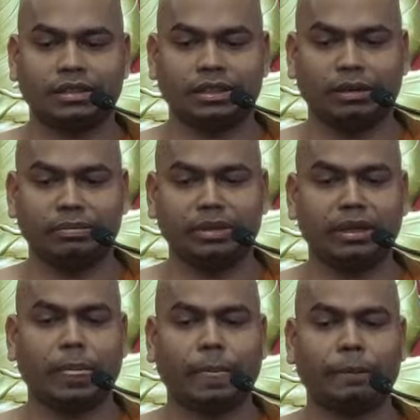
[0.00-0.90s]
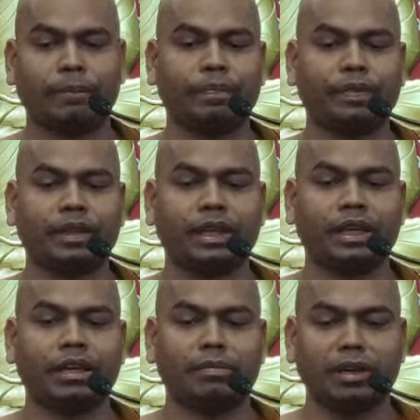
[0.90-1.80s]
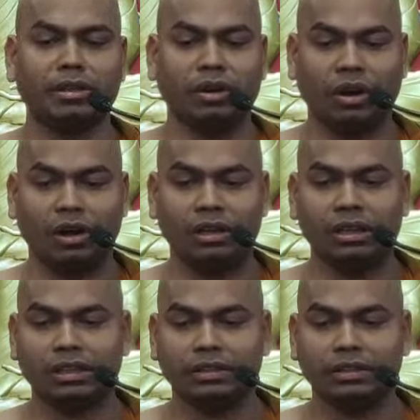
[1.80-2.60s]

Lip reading: Dhamma. May you all,